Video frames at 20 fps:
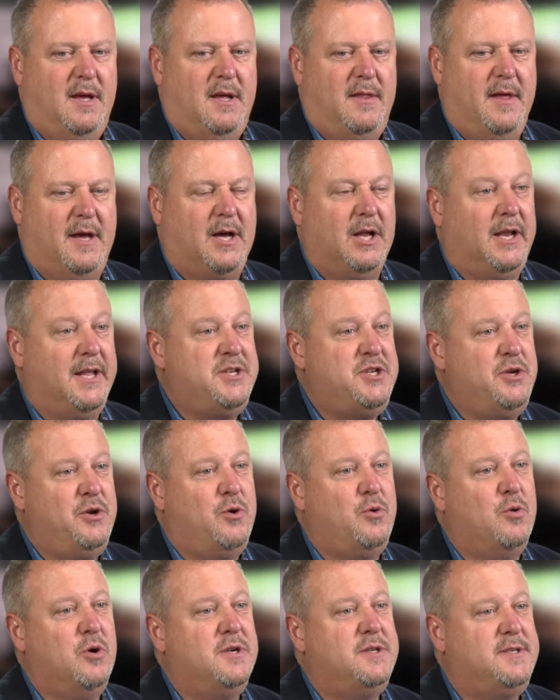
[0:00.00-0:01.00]
the collision
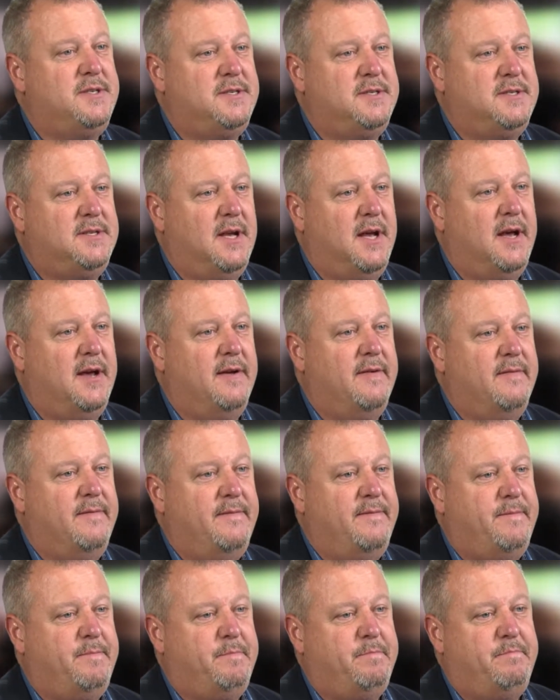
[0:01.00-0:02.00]
course of
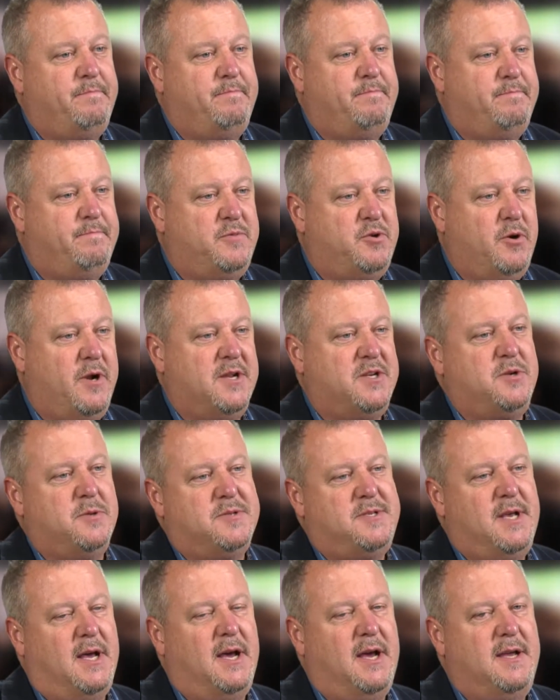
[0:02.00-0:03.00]
traditional
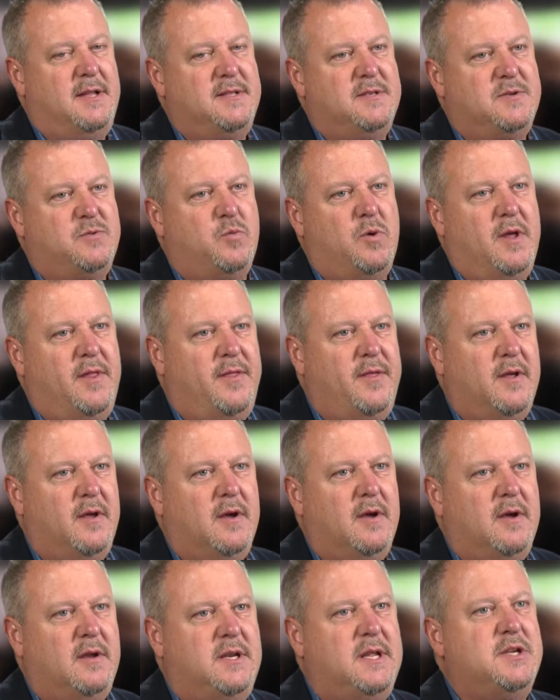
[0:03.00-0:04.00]
signs with
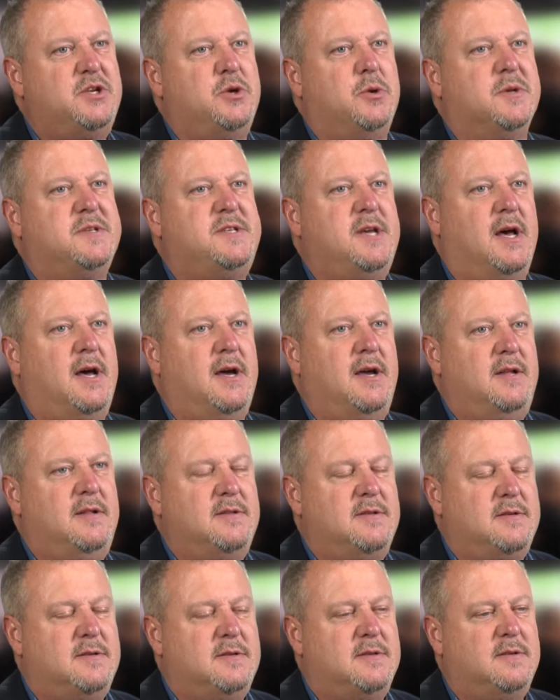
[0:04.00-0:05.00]
digital
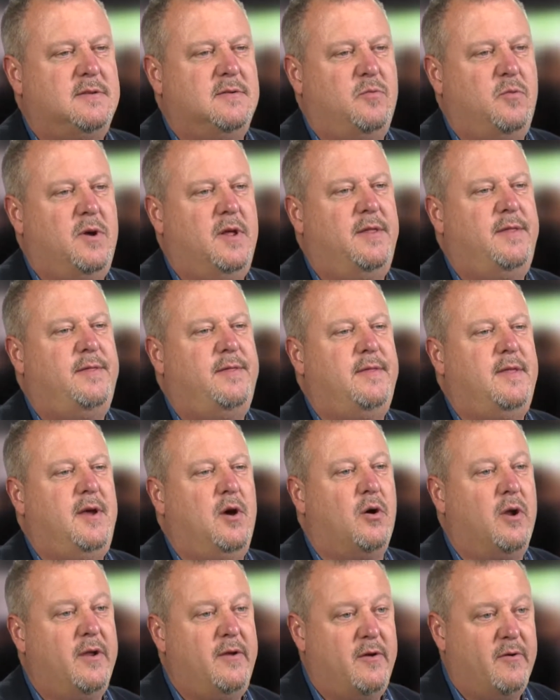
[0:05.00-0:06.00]
signs, with the
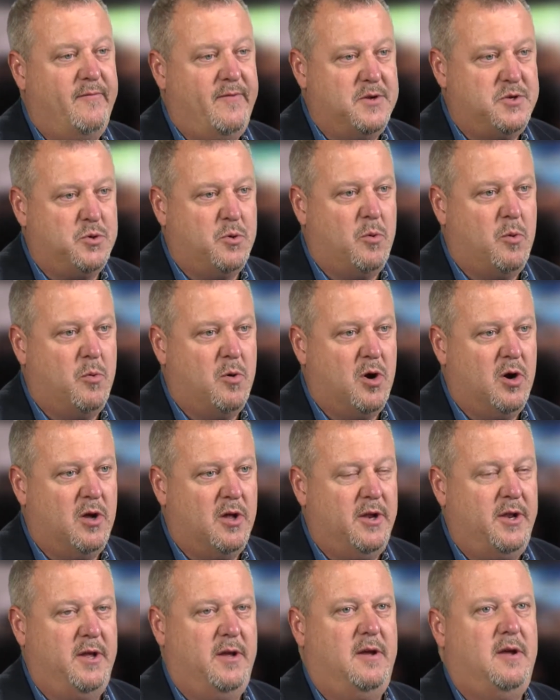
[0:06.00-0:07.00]
audiovisual
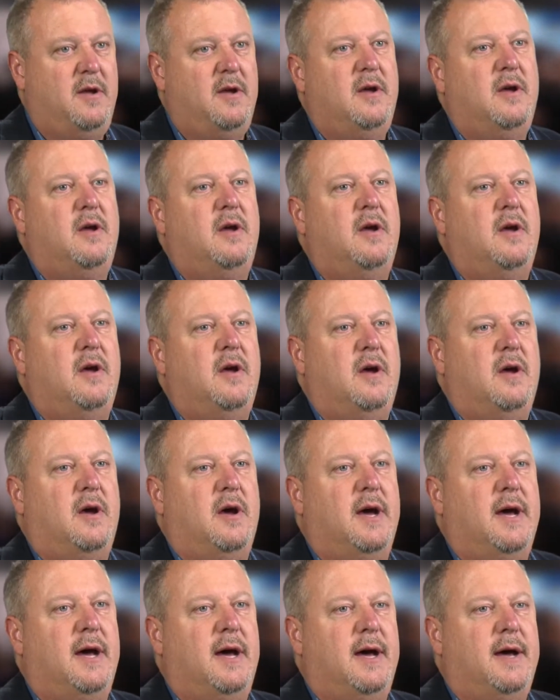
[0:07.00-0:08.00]
world,
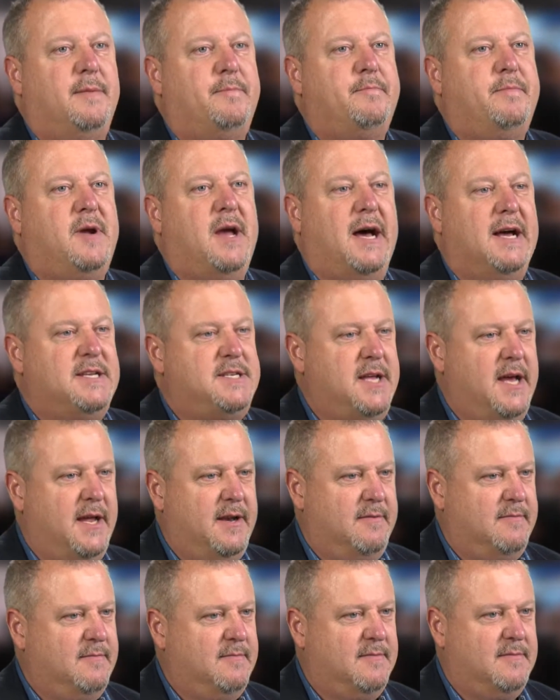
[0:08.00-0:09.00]
uh,
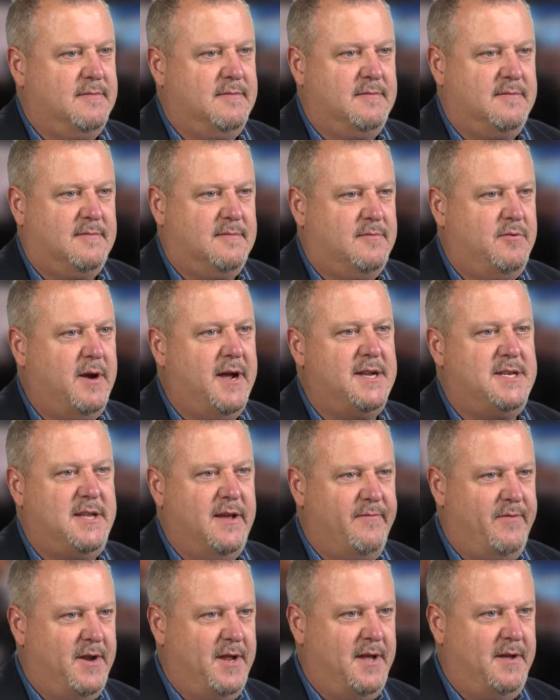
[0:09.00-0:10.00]
content,
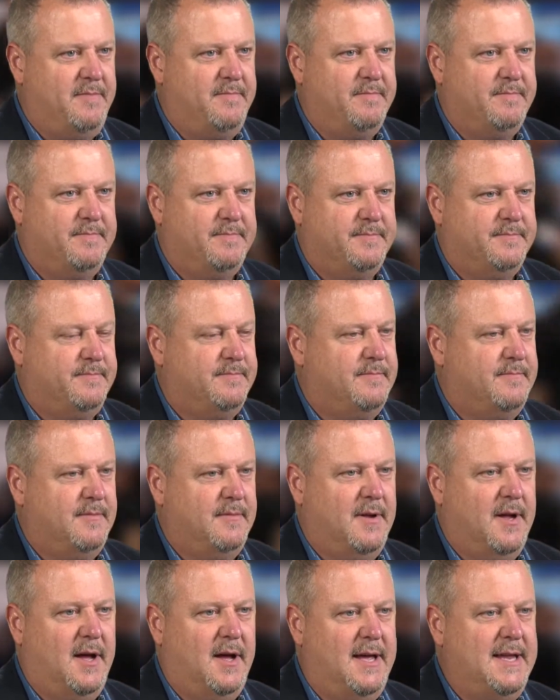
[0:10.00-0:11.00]
creativity,
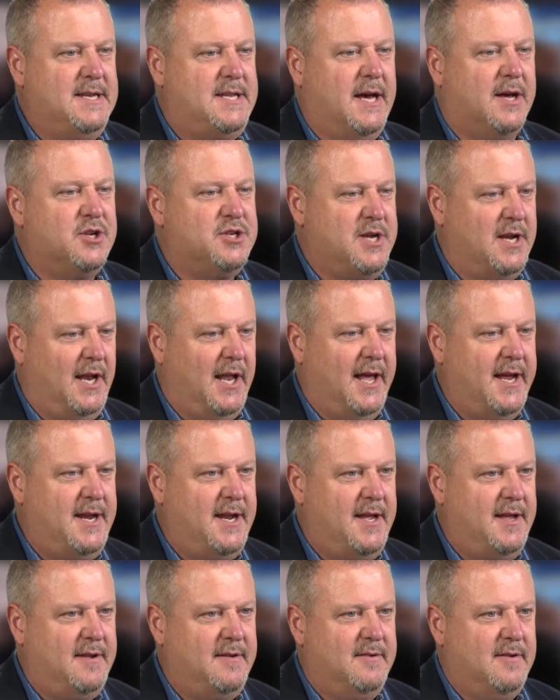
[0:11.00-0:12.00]
uh, intelligent
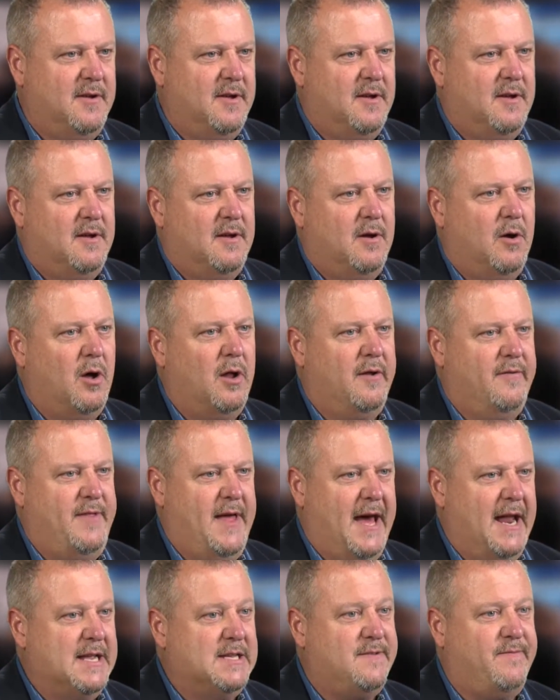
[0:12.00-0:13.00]
lighting, all of
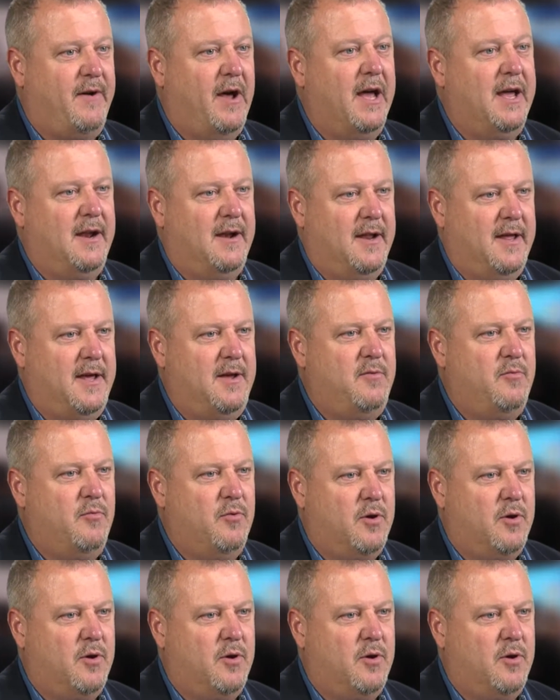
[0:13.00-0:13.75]
that is finally